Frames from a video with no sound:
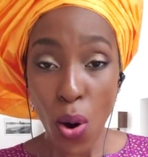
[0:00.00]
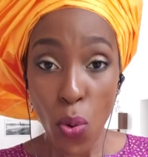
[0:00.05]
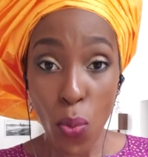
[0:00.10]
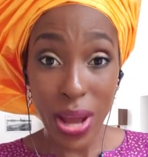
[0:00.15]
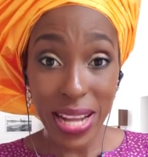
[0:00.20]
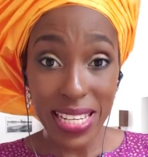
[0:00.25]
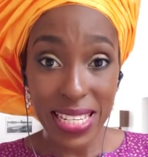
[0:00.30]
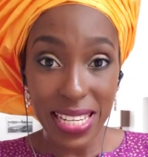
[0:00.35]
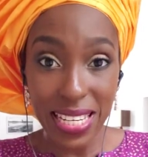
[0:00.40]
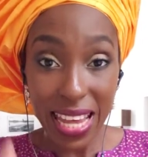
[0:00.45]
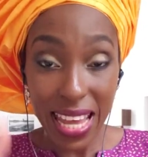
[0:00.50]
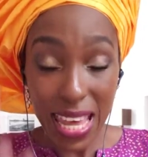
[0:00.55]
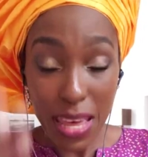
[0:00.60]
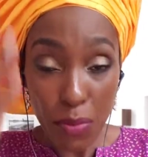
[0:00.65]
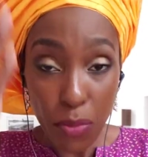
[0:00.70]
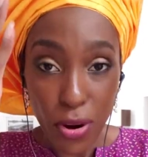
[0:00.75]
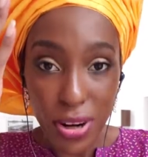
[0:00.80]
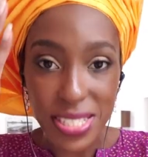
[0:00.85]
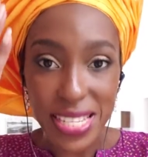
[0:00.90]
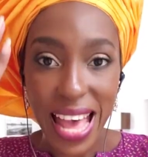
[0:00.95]
when
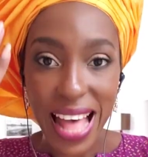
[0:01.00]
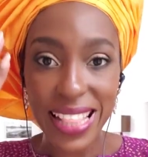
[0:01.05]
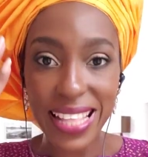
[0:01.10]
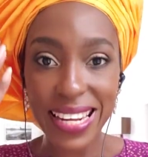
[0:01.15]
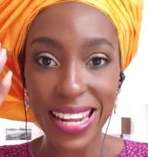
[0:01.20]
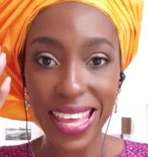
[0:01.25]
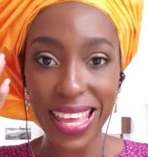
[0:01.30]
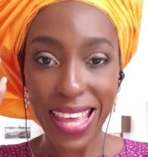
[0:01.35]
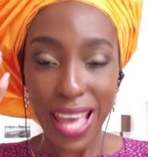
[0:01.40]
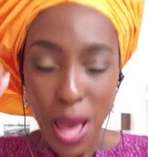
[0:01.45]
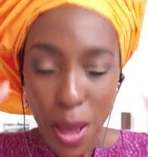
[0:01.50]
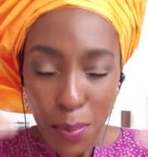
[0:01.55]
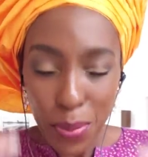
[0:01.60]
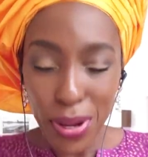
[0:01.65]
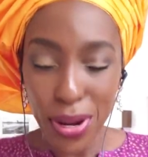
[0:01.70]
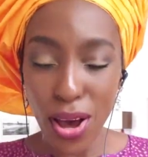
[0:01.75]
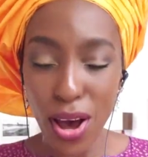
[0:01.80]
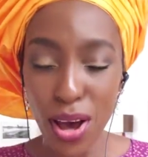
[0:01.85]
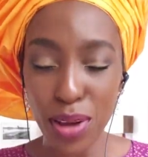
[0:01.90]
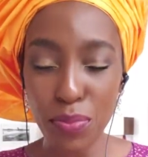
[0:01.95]
immortality
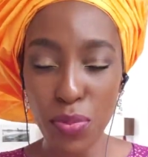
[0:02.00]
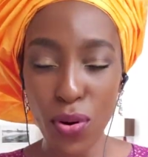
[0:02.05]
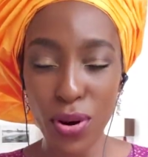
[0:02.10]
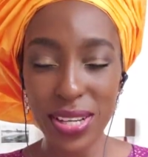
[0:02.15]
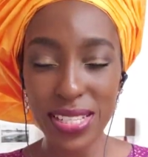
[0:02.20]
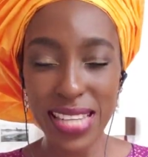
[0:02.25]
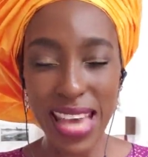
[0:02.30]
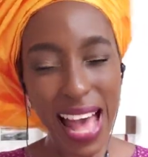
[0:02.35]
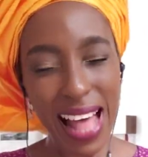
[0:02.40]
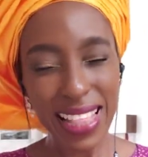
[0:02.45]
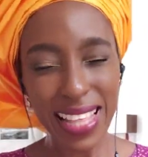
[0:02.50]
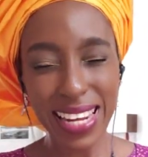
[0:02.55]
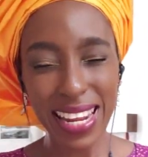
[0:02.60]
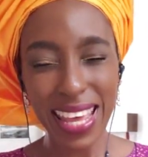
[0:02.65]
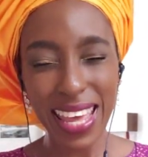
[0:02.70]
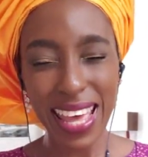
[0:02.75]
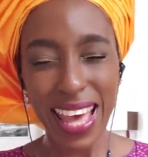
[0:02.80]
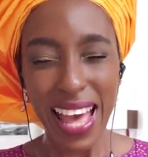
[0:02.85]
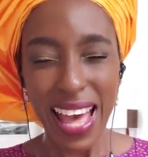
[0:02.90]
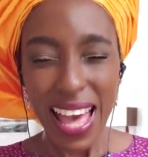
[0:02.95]
put on
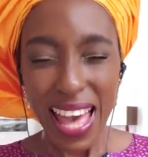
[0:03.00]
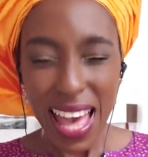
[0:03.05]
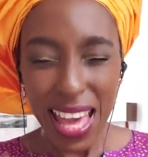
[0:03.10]
mortality